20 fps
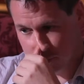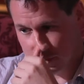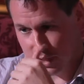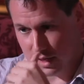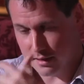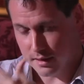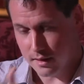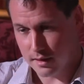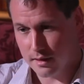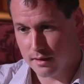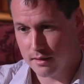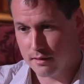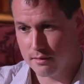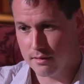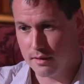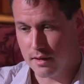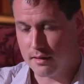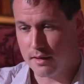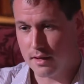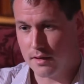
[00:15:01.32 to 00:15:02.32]
I think
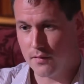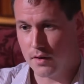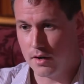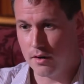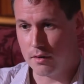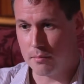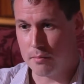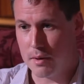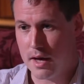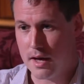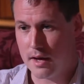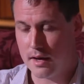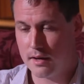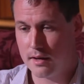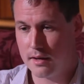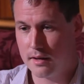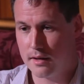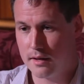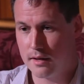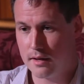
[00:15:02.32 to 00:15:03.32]
I think if I look back,
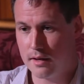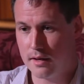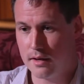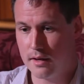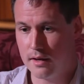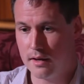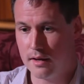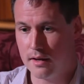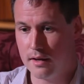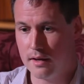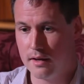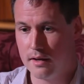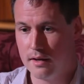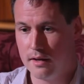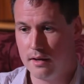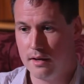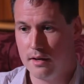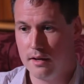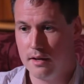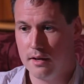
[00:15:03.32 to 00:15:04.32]
uh,
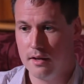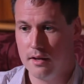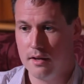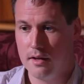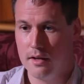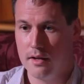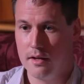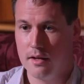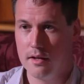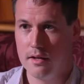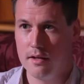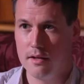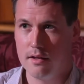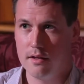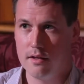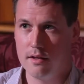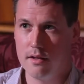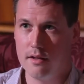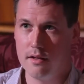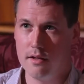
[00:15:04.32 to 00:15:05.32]

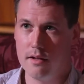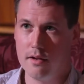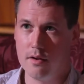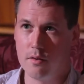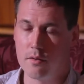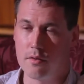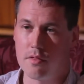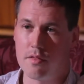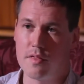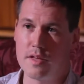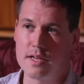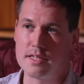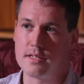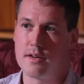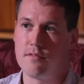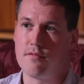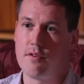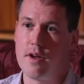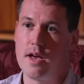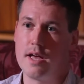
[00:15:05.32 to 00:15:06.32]
a lot of the things
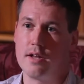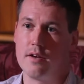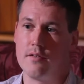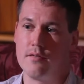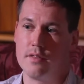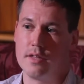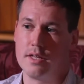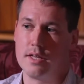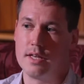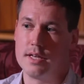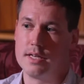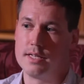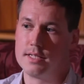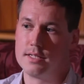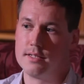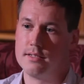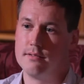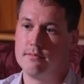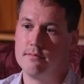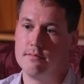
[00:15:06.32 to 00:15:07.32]
I've read over the years
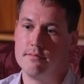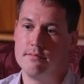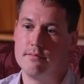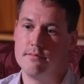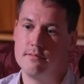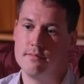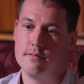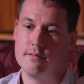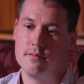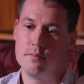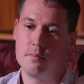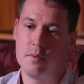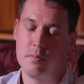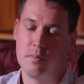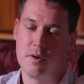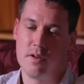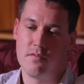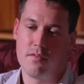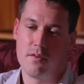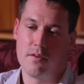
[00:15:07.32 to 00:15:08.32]
and
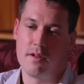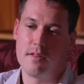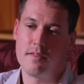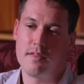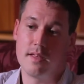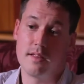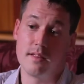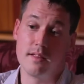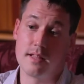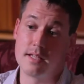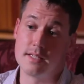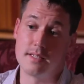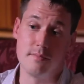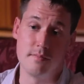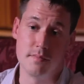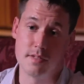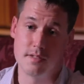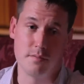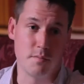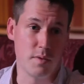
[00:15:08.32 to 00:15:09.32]
people I follow. I think there's some,
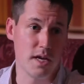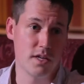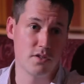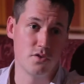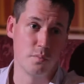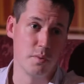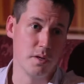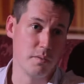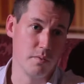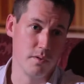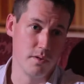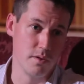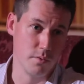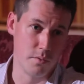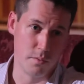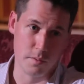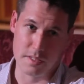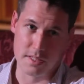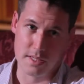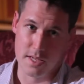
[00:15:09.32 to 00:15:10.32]
there's some natural people that you would
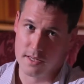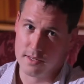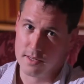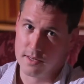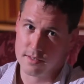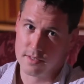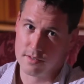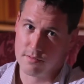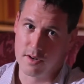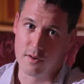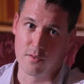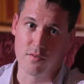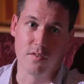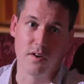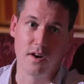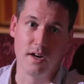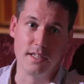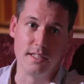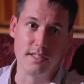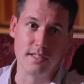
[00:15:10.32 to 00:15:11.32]
always say, you know, Sir Ranulph
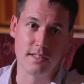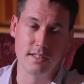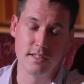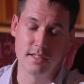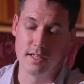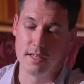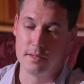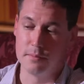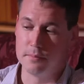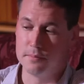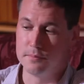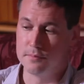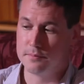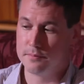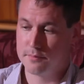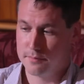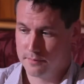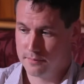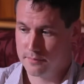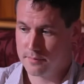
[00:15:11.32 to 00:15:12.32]
Fiennes um,
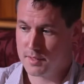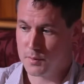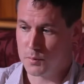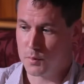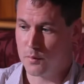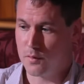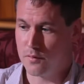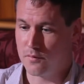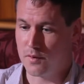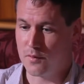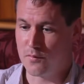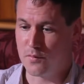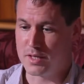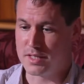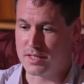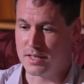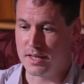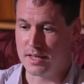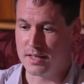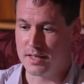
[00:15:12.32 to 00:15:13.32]
someone who I've, I've,
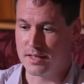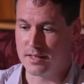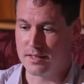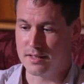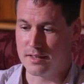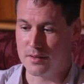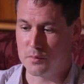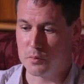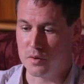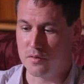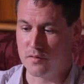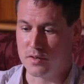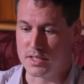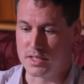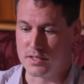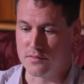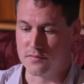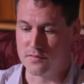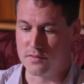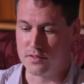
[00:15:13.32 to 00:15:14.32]
recently had the, the privilege
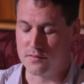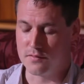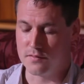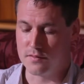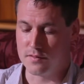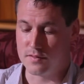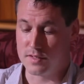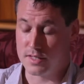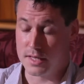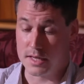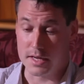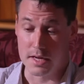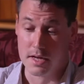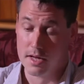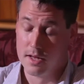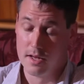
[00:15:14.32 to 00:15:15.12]
of, of, of, seeing.